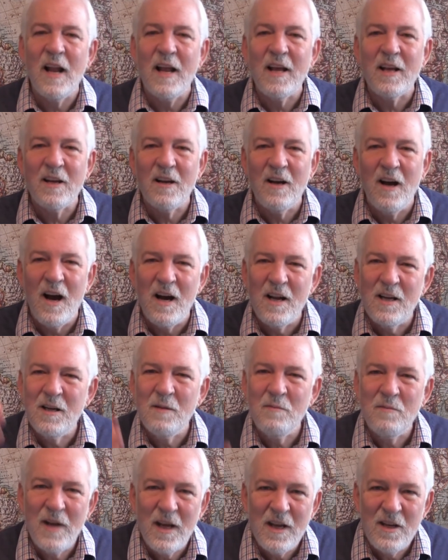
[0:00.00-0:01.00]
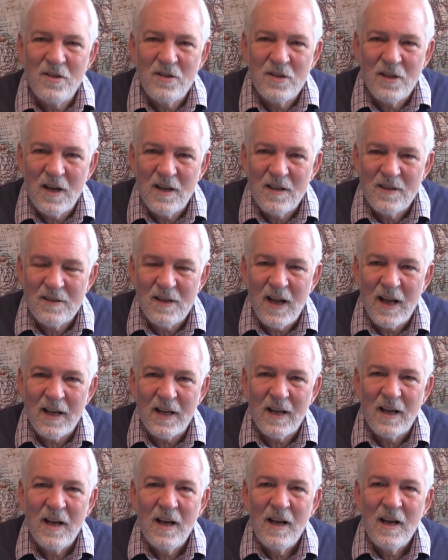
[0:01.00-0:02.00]
like condemnation. It's
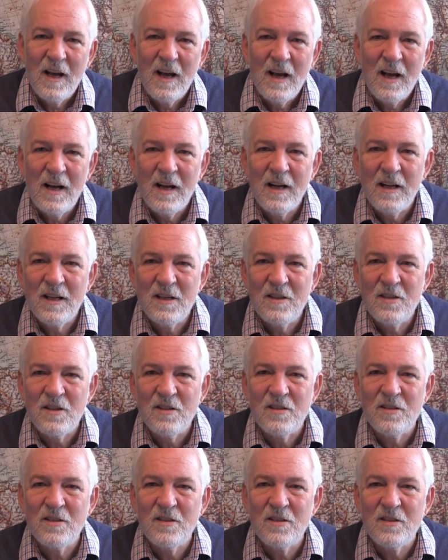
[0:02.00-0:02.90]
like, it's